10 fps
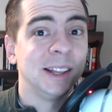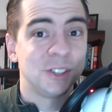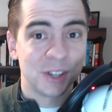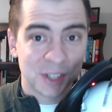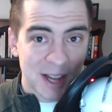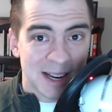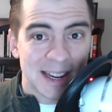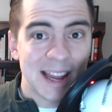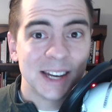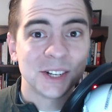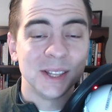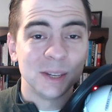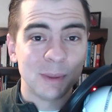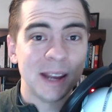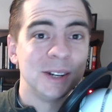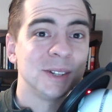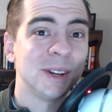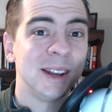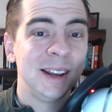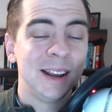Let's just get engaged in these pages
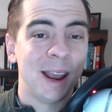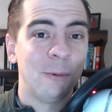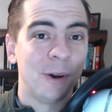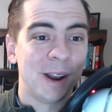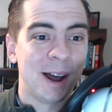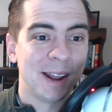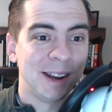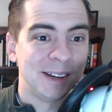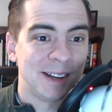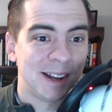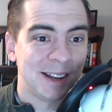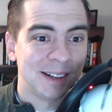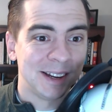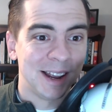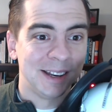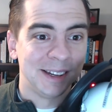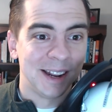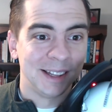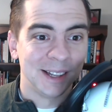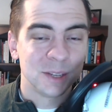and whatnot, and
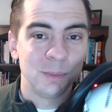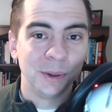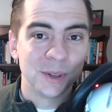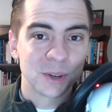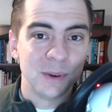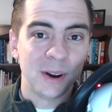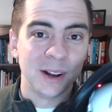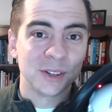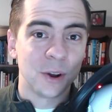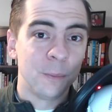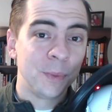let's build this community. So.